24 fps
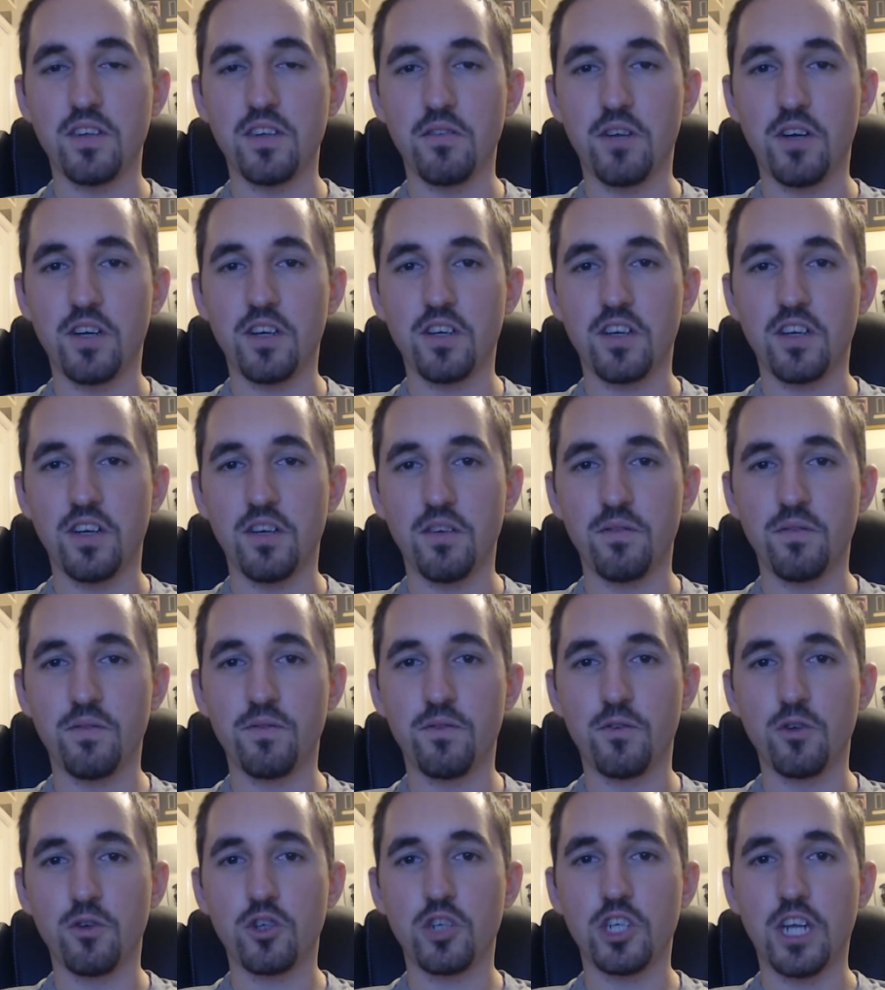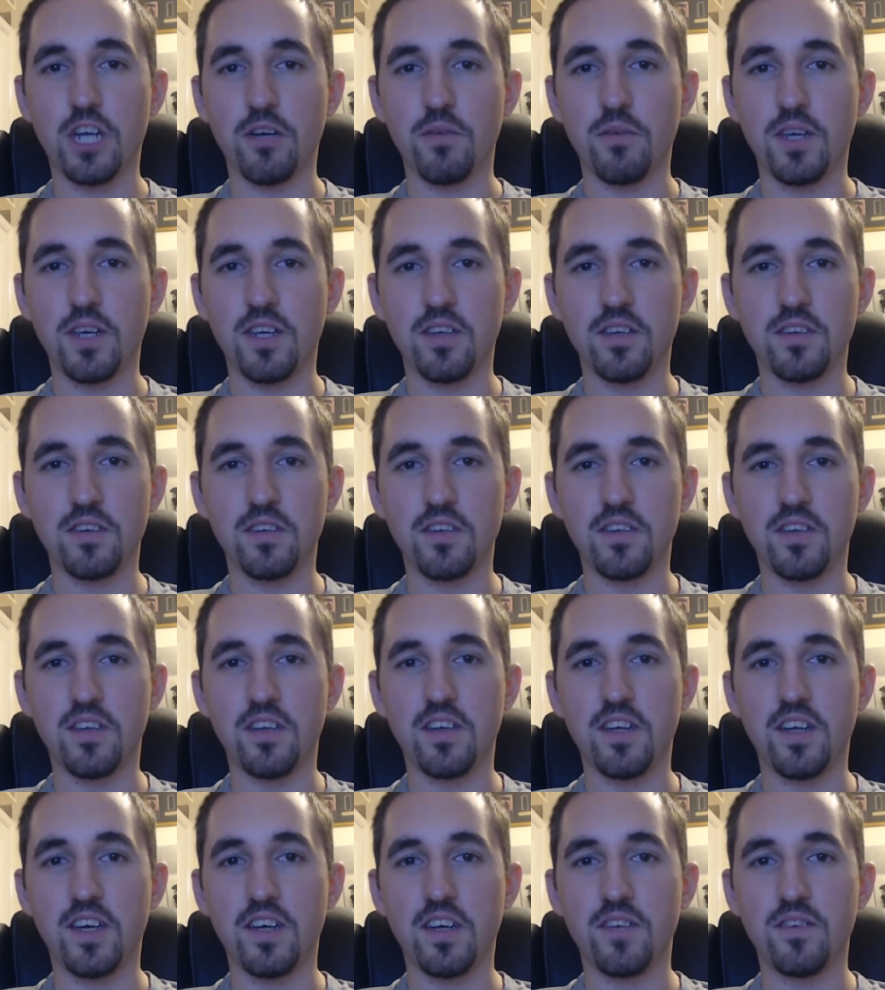there are kind of foreshadowings,
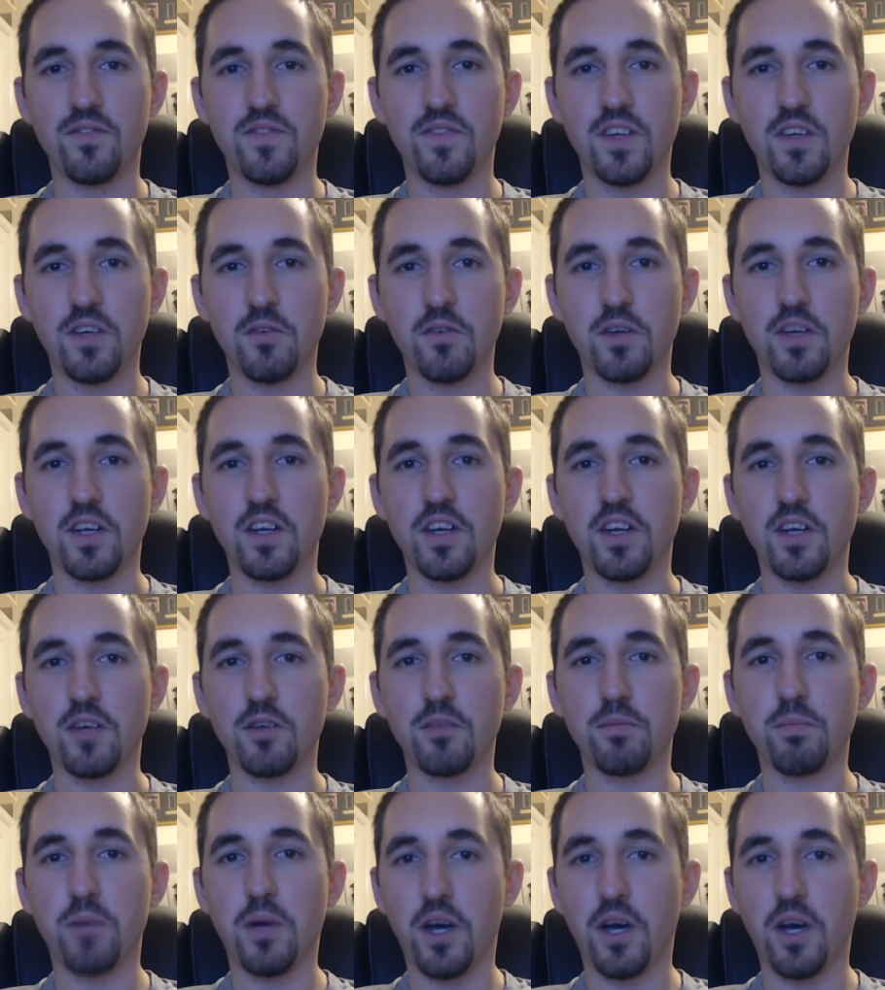and we get a nice